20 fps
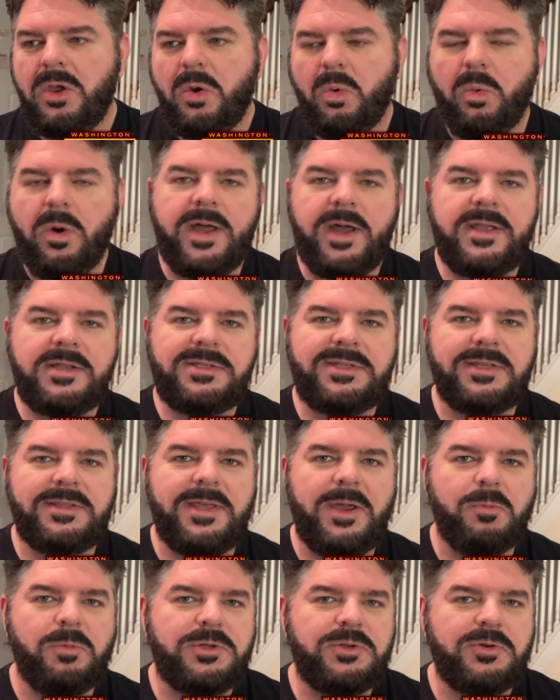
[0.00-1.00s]
why is it
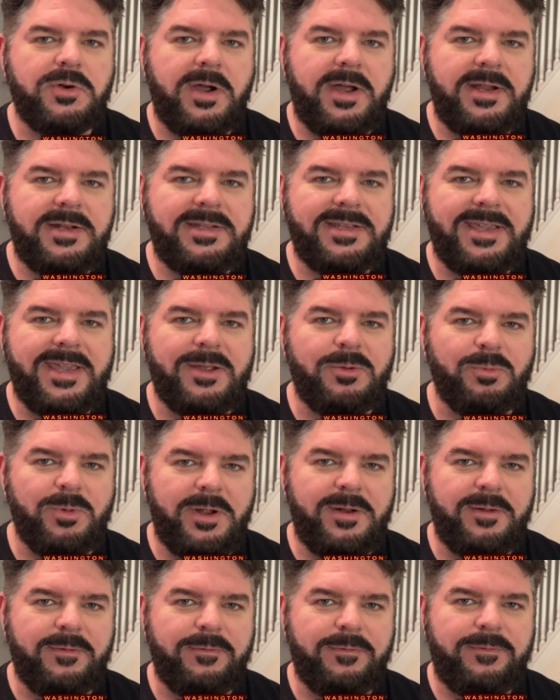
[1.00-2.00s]
that we're trying to get
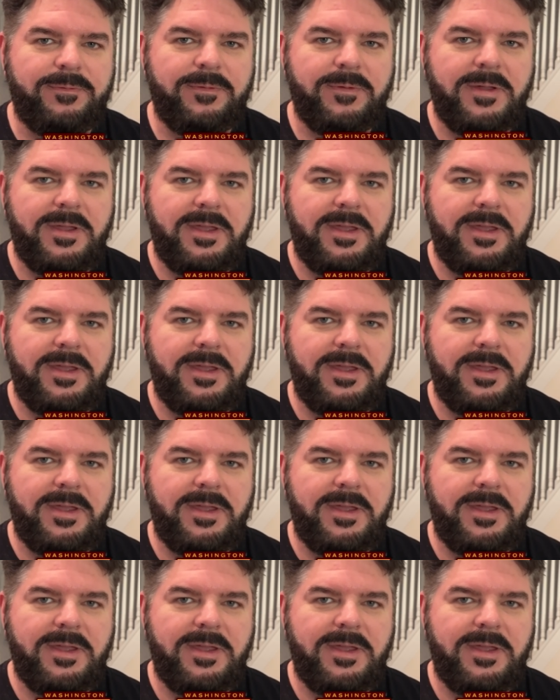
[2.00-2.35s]
rid of